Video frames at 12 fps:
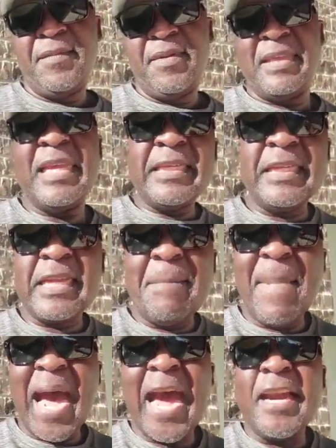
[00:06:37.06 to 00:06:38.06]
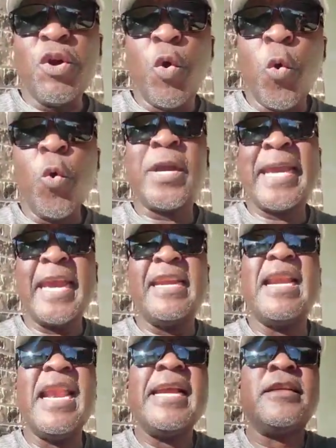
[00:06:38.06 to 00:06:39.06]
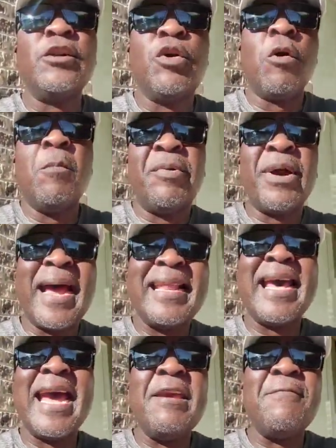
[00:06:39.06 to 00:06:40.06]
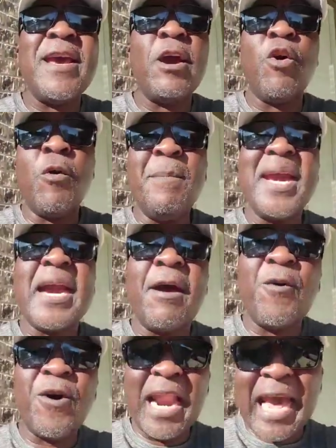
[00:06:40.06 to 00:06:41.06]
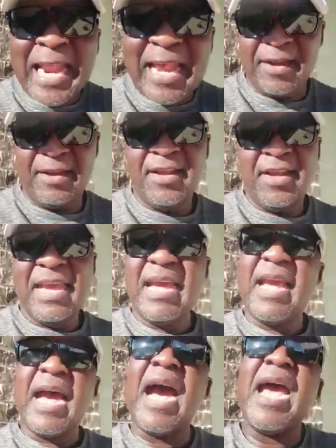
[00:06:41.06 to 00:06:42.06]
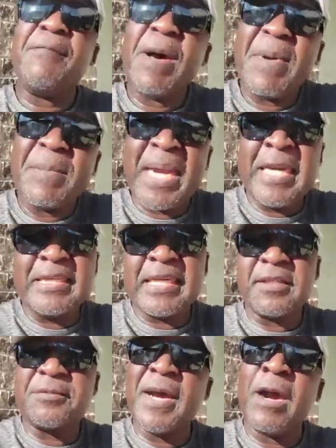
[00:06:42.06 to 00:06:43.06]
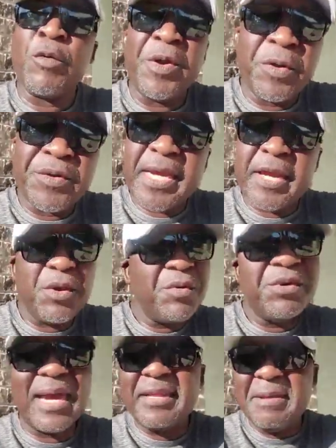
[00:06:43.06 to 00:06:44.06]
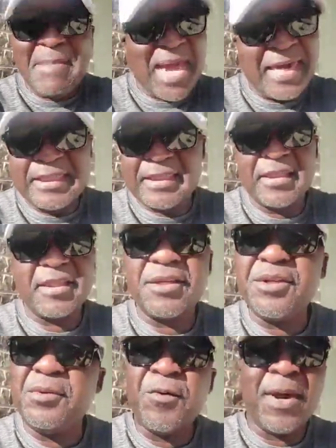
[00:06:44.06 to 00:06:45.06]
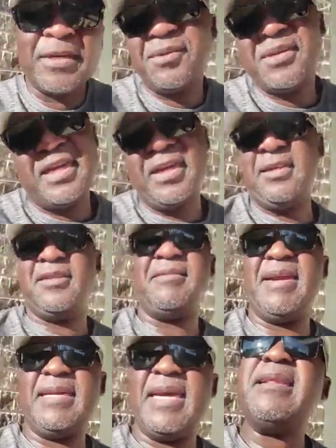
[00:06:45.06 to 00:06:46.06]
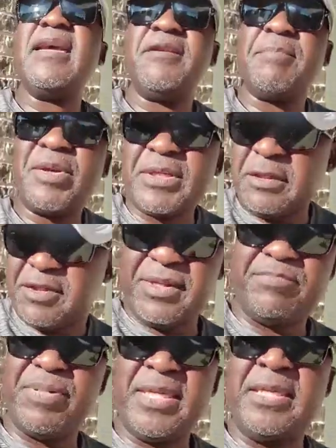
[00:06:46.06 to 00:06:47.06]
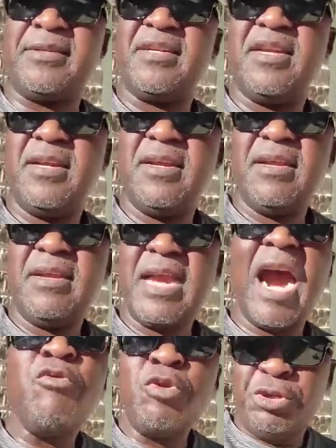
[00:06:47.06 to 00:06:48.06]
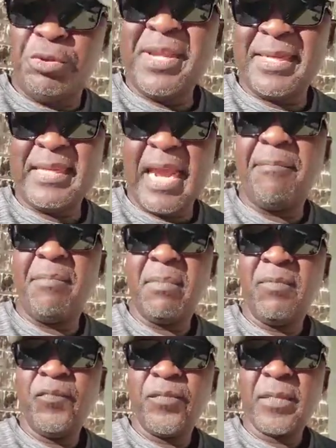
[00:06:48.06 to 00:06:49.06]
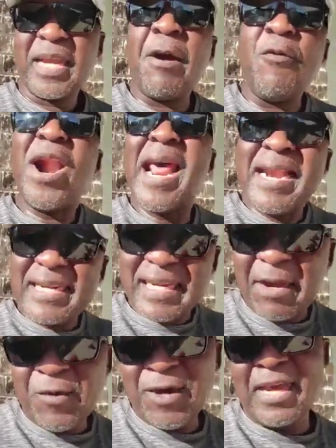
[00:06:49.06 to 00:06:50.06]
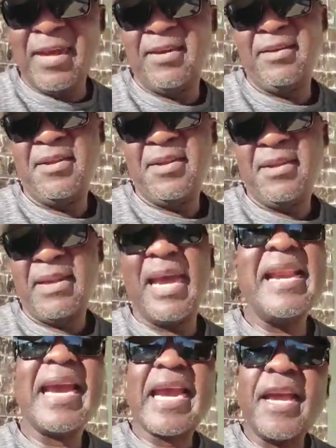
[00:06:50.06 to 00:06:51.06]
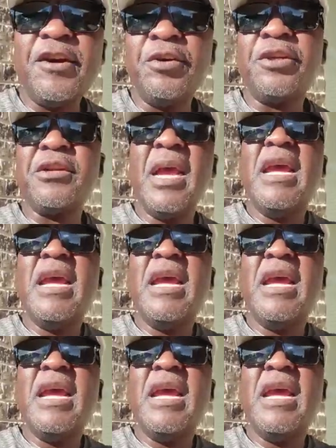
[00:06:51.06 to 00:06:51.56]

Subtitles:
This is a man who can let go, brother Ibengombe Kabolala. I have my managers back way. Okay, you are the managers. Do what you think is right. And they reported to the police. I would do the same. Kabolala and Kabolala. And I cannot.